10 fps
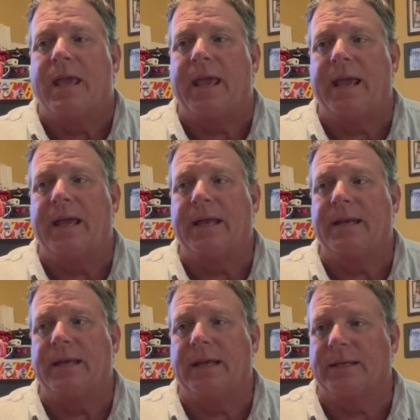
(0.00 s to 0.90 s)

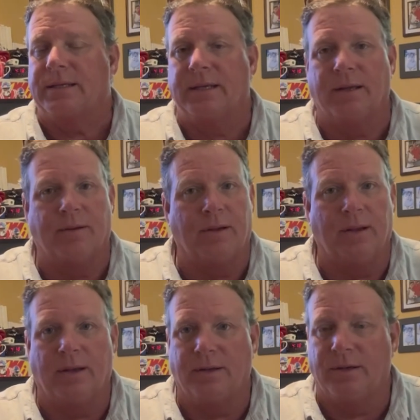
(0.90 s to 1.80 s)
and it
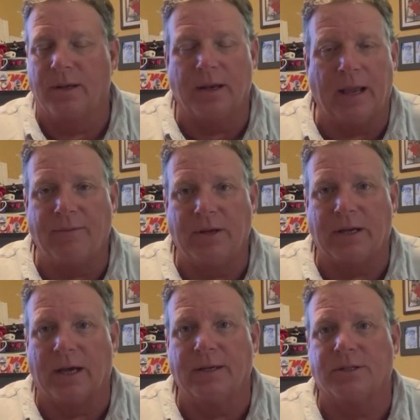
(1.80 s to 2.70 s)
doesn't have any
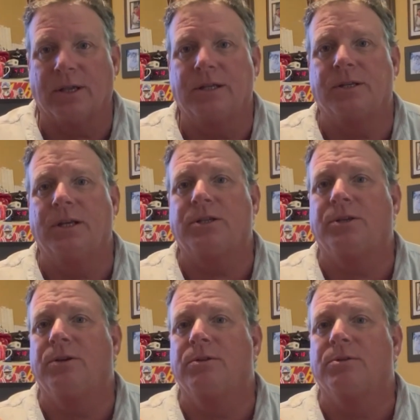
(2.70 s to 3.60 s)
condensation
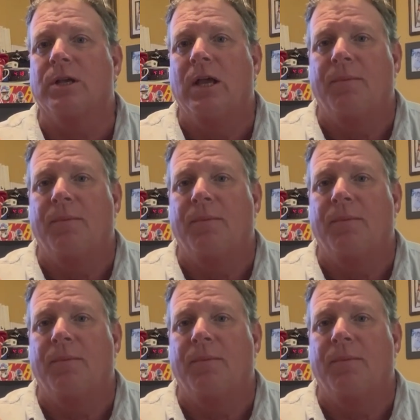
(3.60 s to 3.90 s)
issues